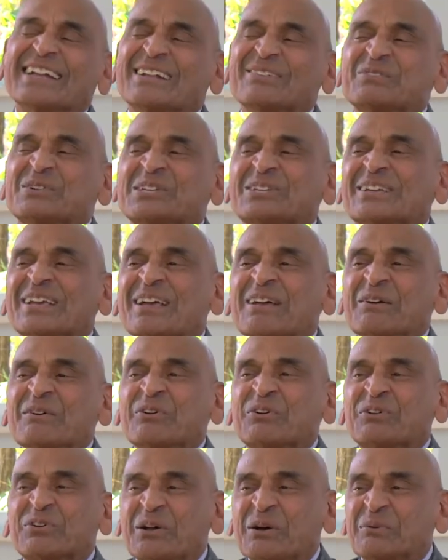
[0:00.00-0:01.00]
which
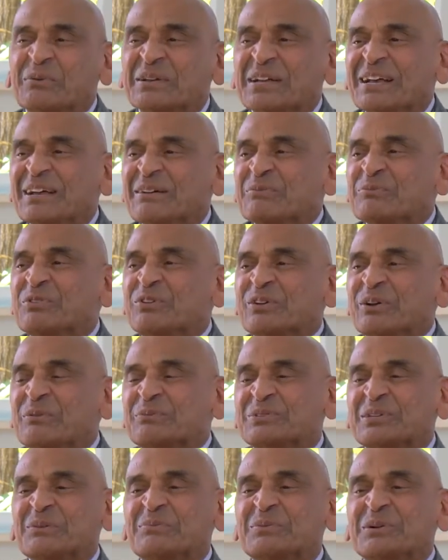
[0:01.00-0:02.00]
from
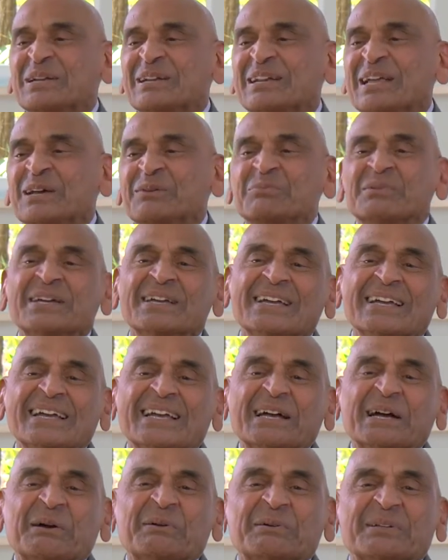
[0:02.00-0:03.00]
somebody like me,
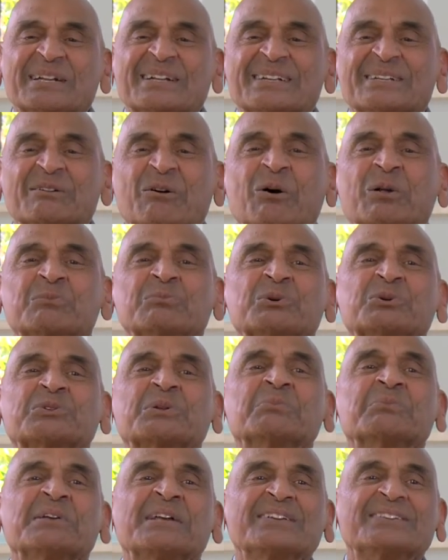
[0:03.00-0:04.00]
I mean, it is almost
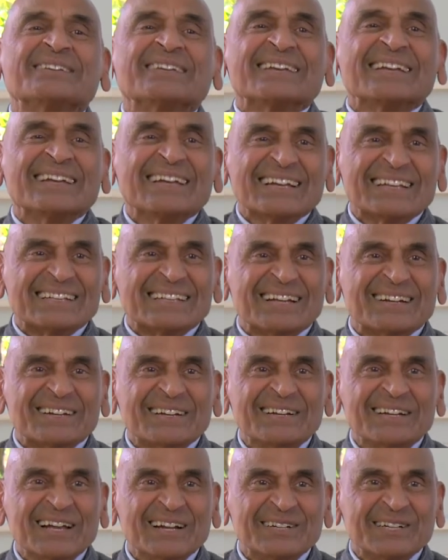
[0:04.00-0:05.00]
amazing that
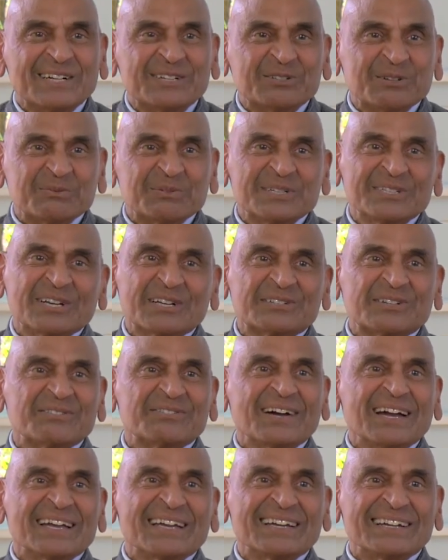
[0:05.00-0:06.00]
India needs to be
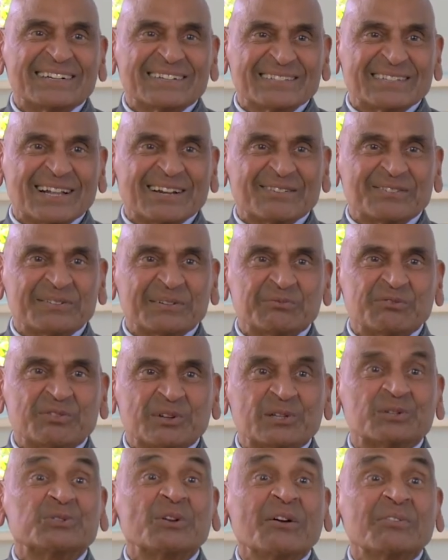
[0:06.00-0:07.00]
justifying itself
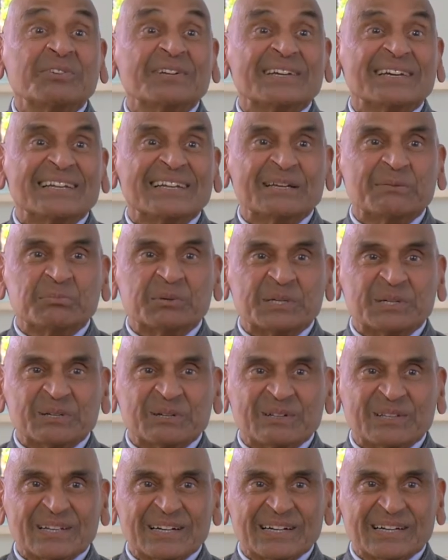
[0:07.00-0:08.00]
philosophically,
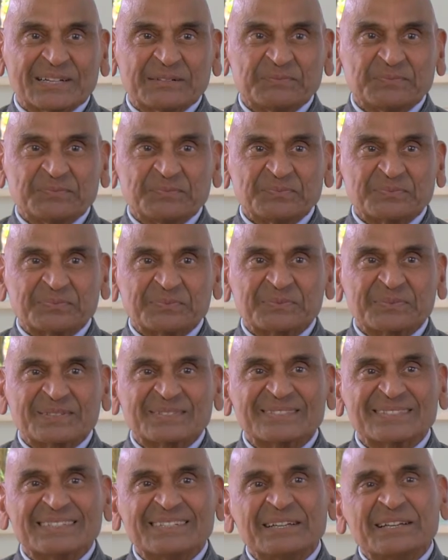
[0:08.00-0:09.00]
particularly.
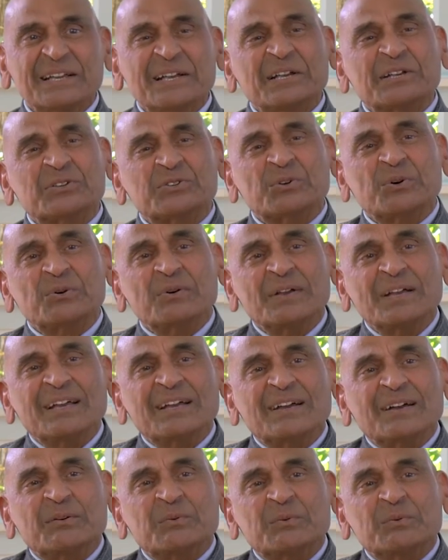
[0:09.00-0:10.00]
So
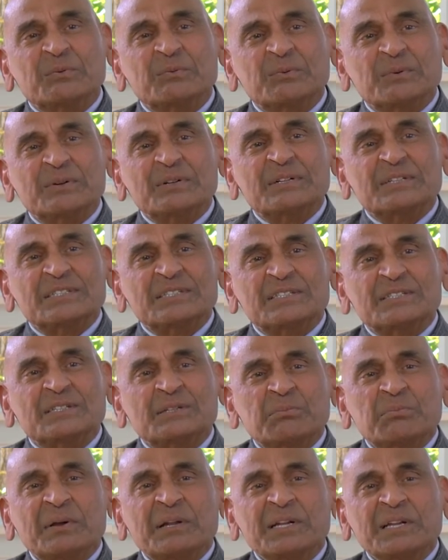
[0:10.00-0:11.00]

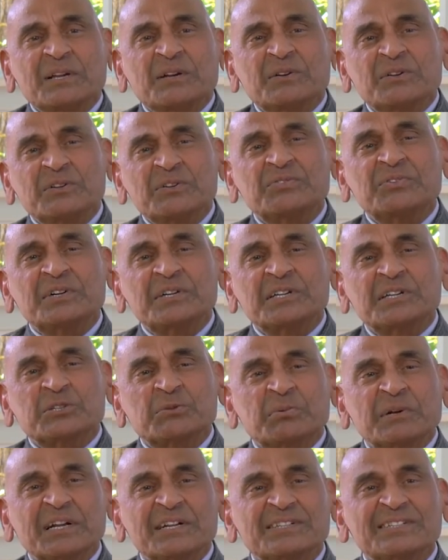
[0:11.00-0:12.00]
depending on different
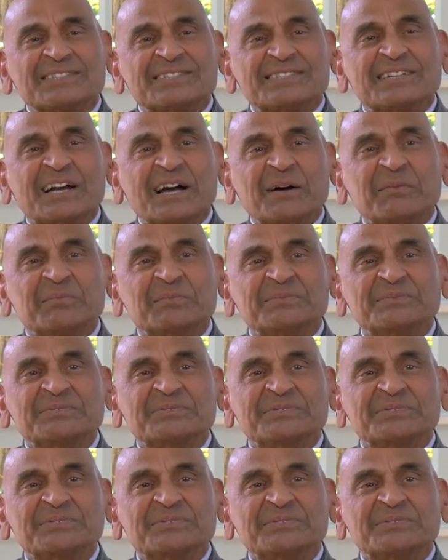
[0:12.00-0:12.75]
expressions come.